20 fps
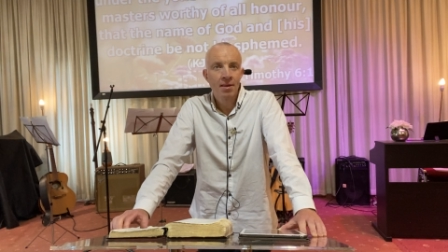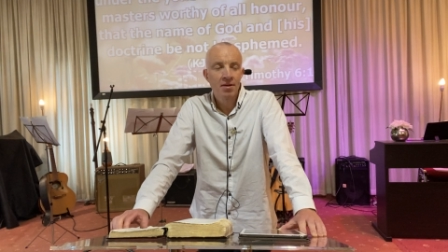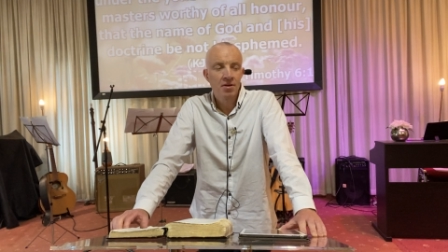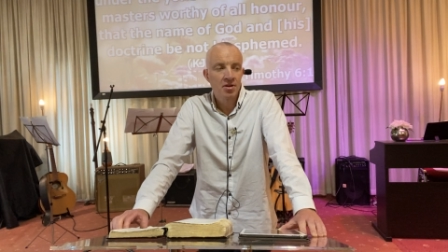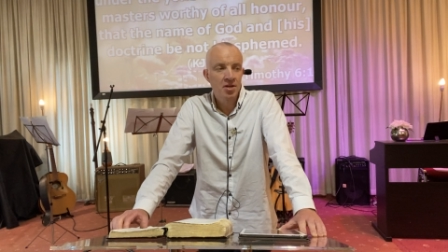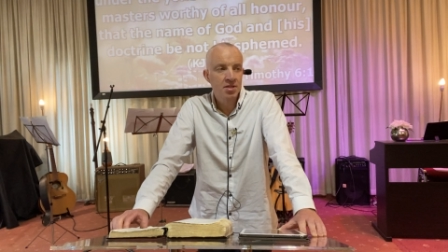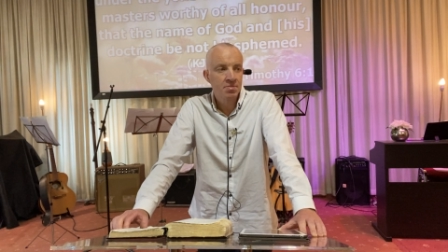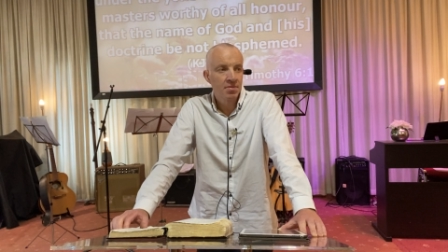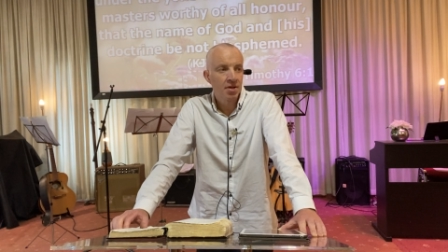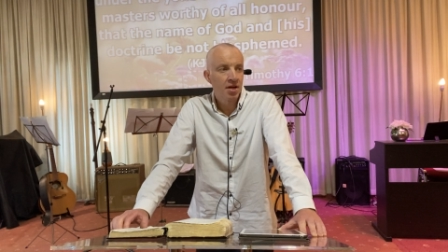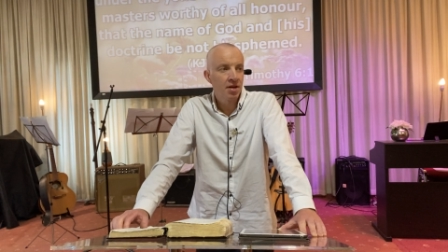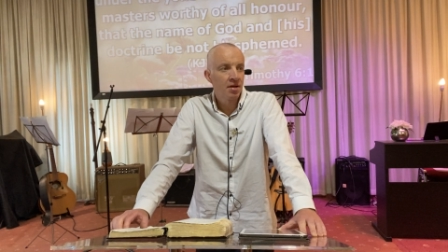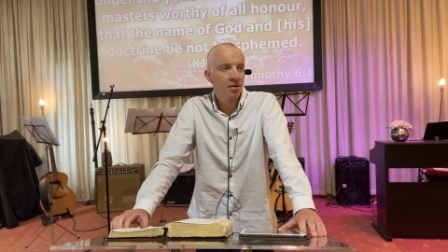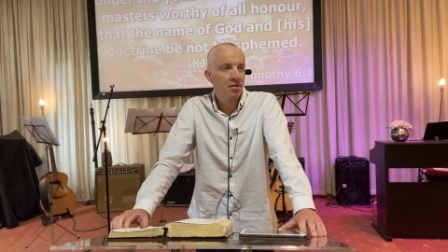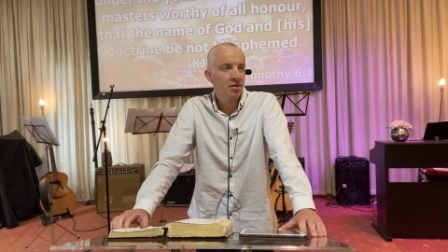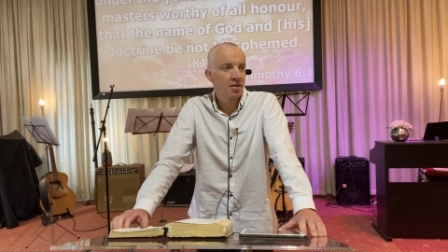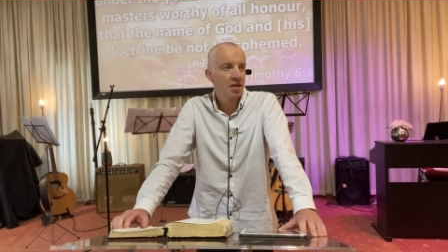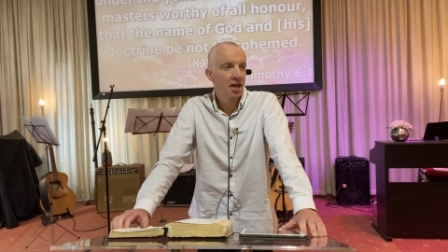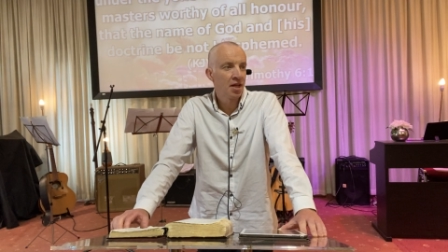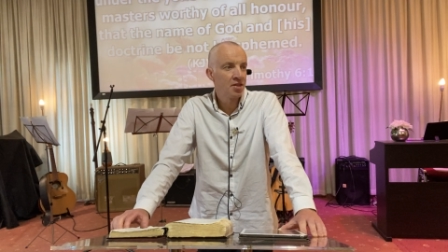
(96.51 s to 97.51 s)
That's my
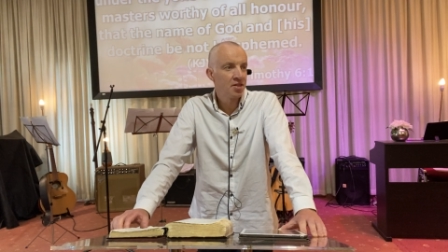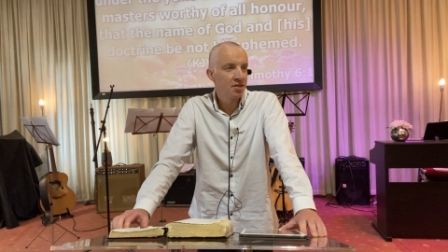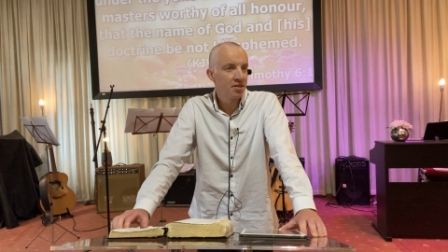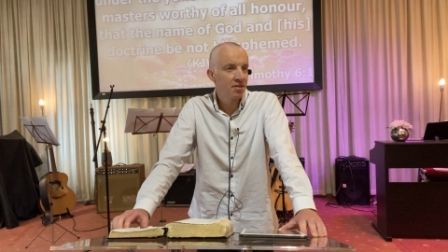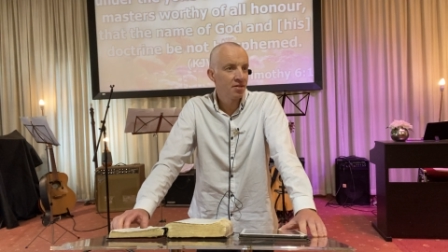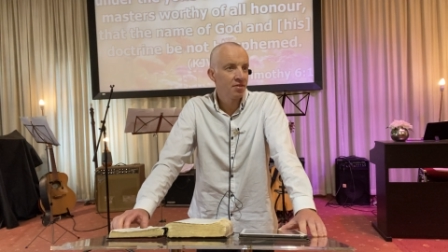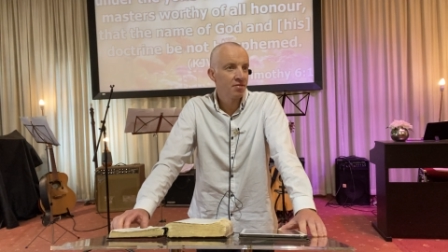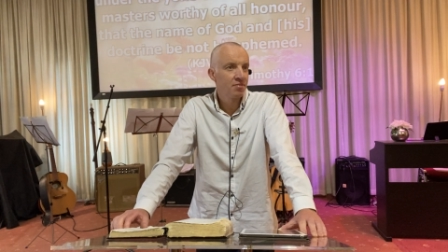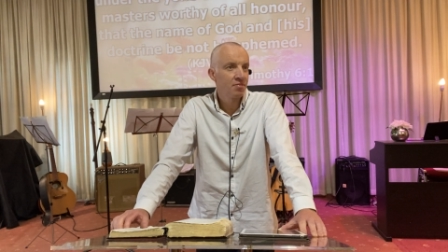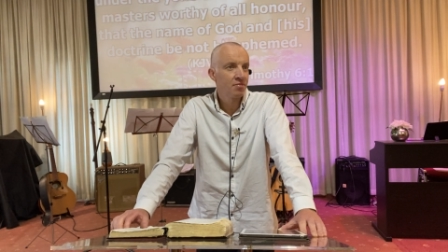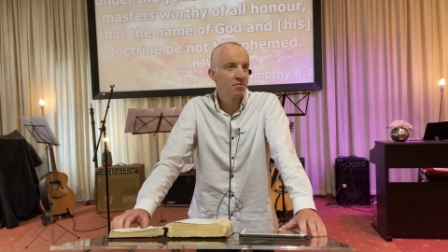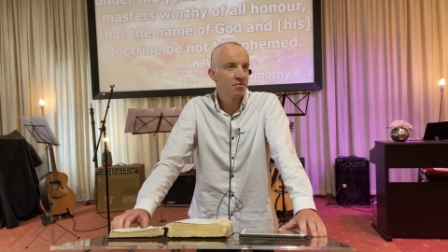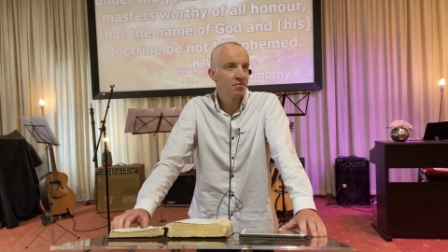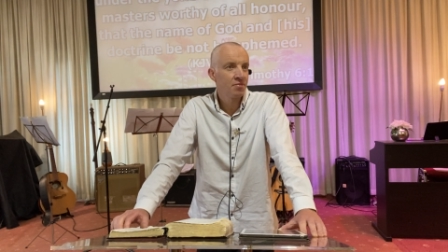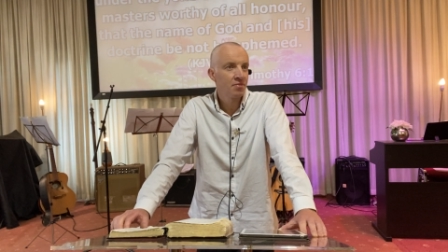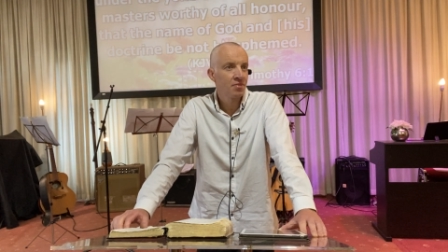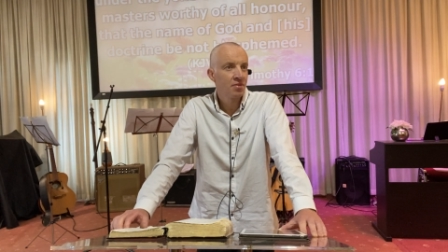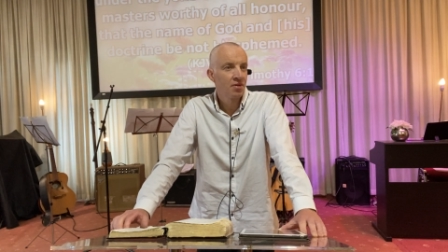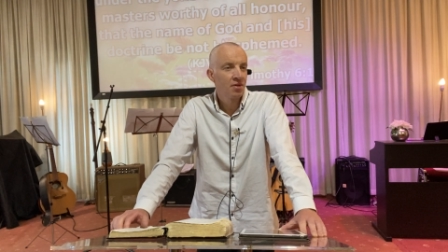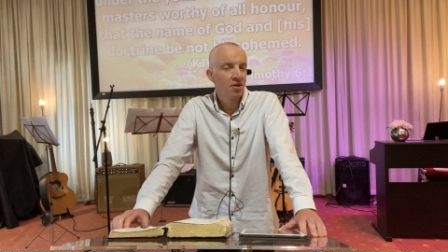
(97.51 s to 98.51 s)
intention, and
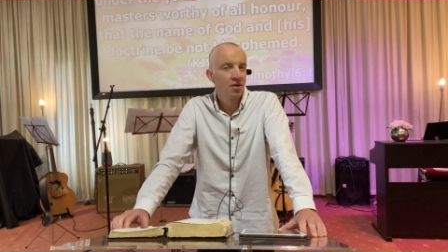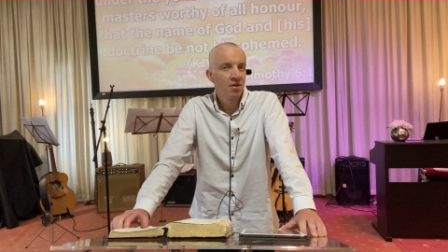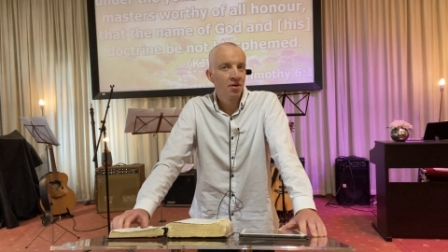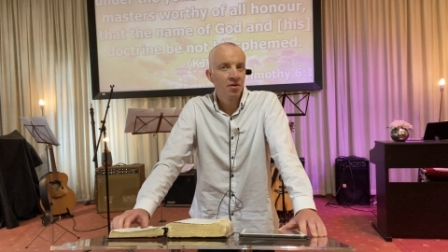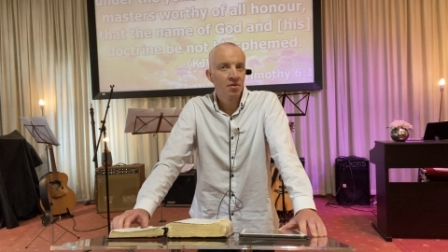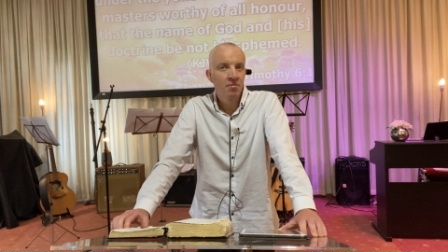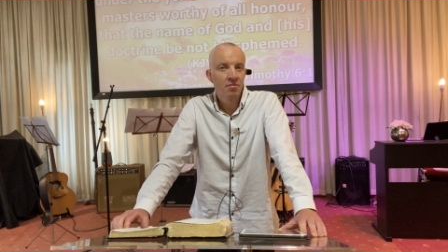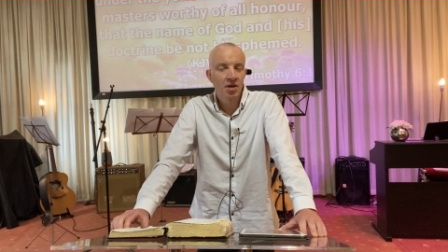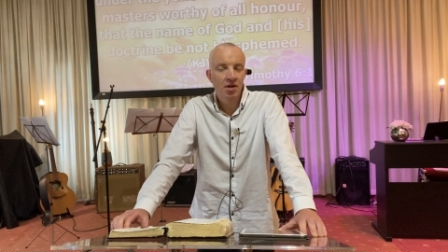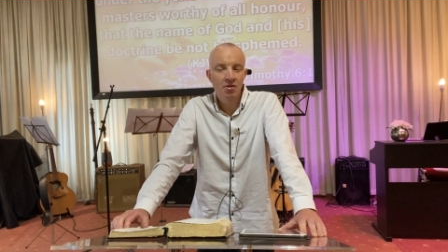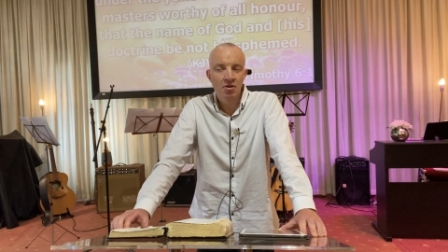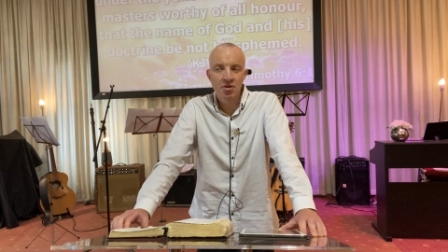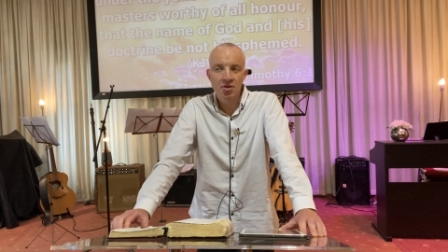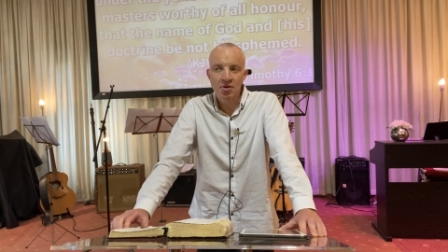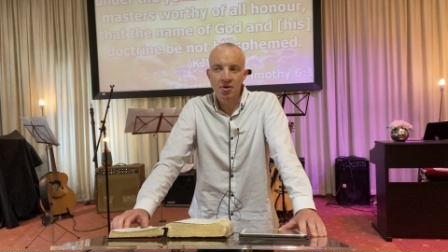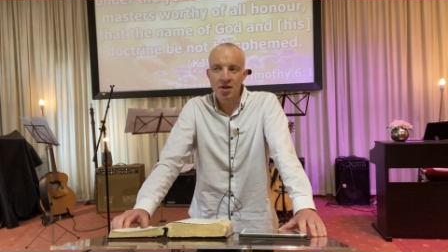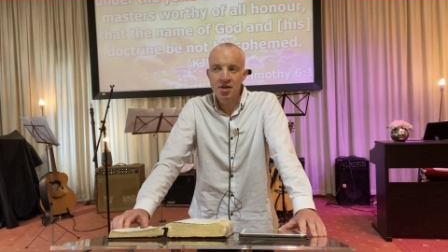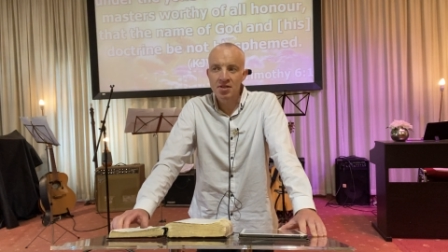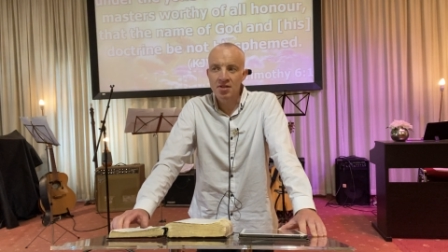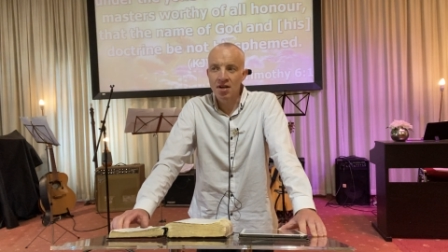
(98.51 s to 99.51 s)
by God's
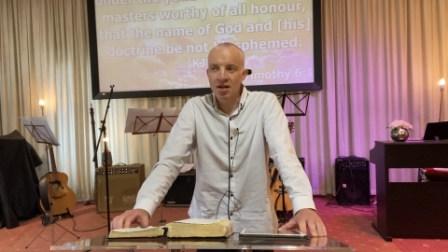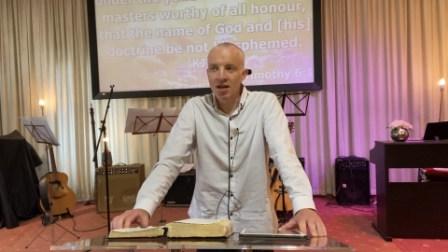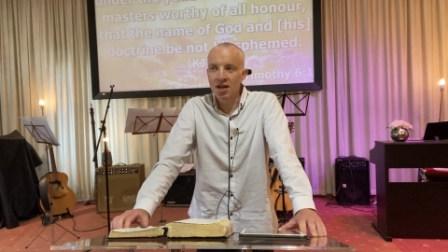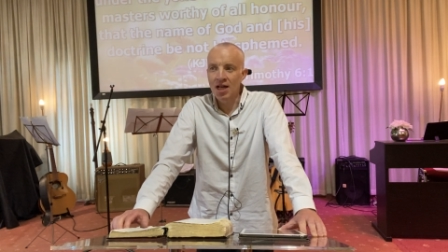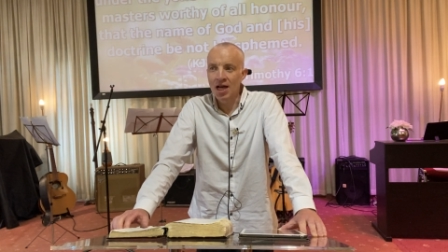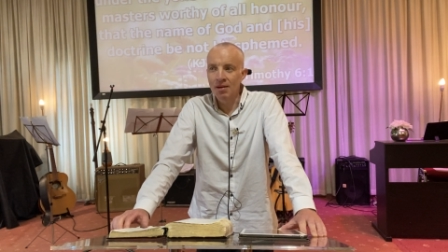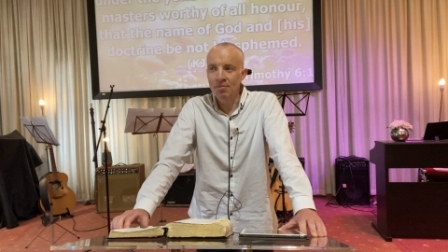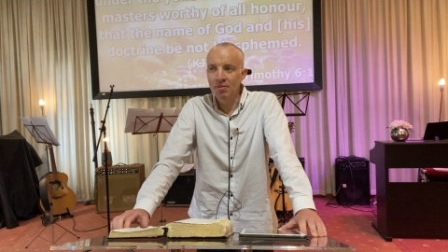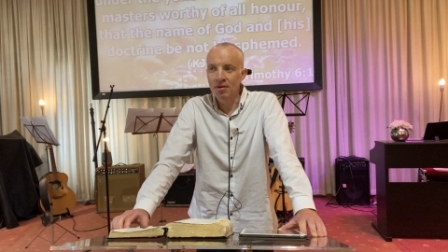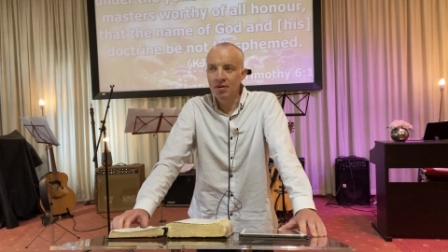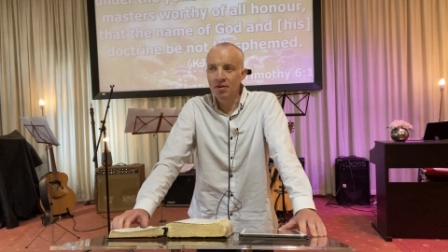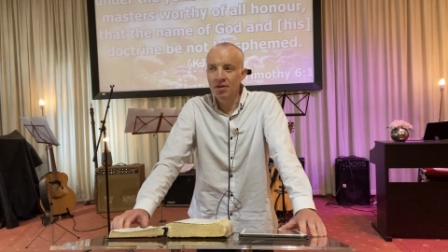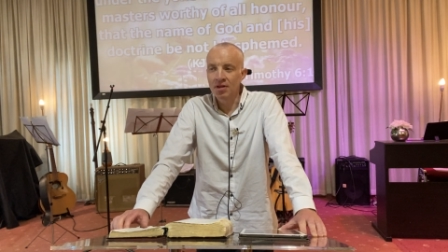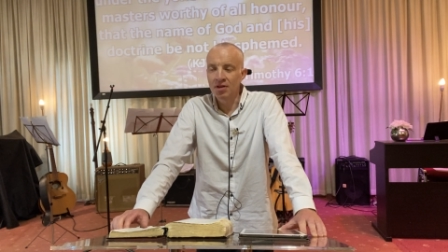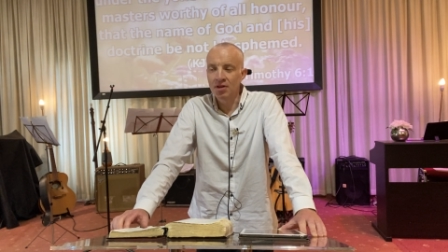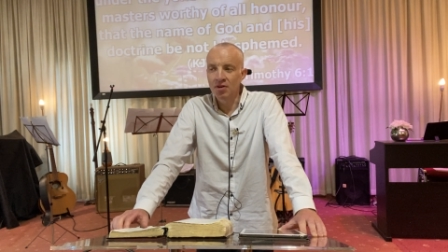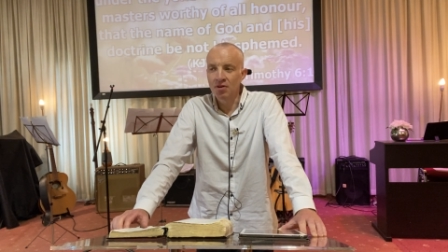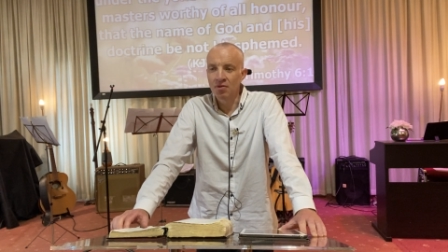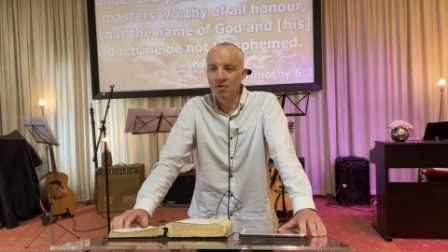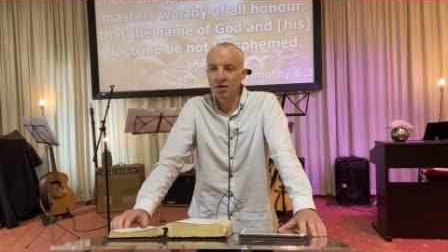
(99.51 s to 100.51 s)
grace, that'll happen, you
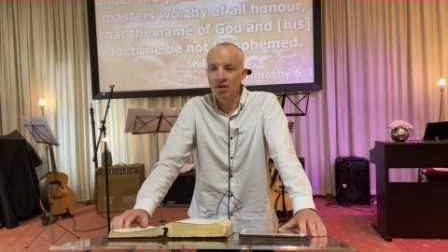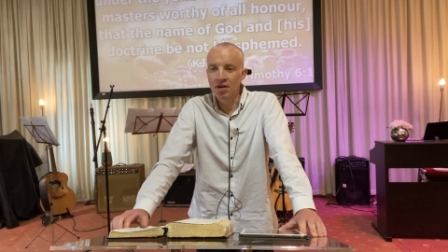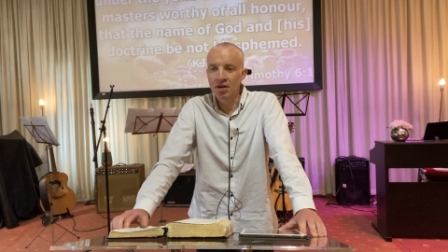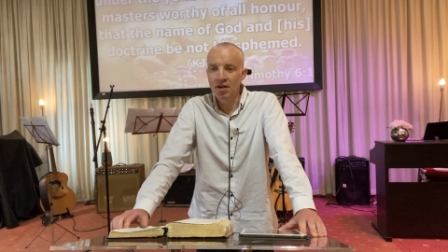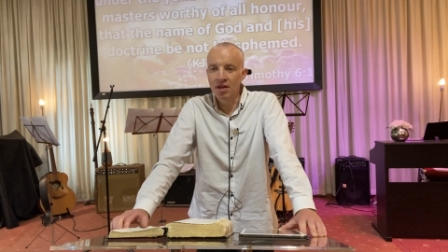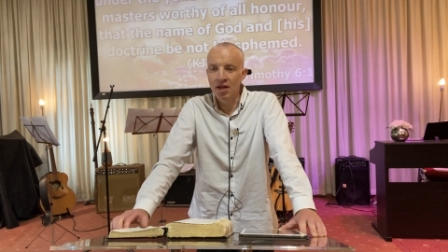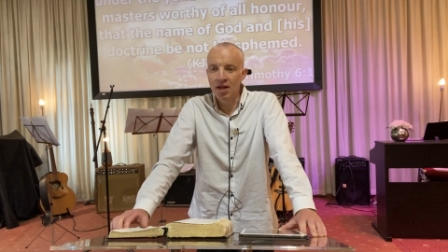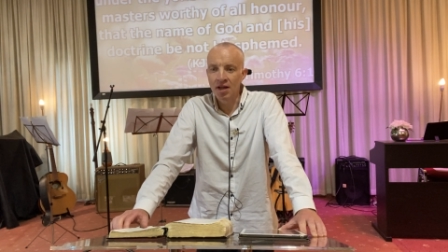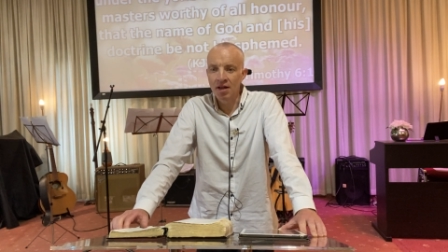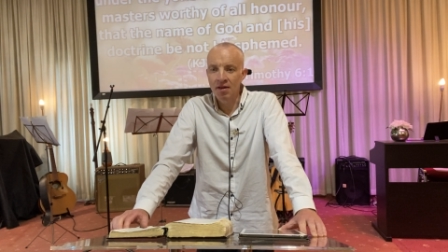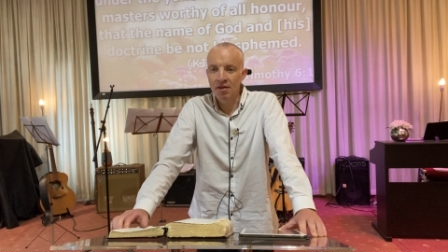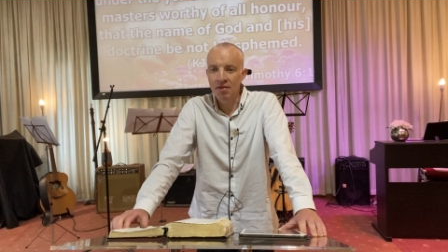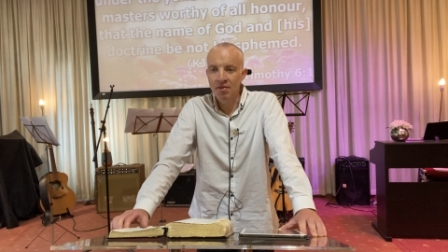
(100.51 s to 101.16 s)
know. And uh,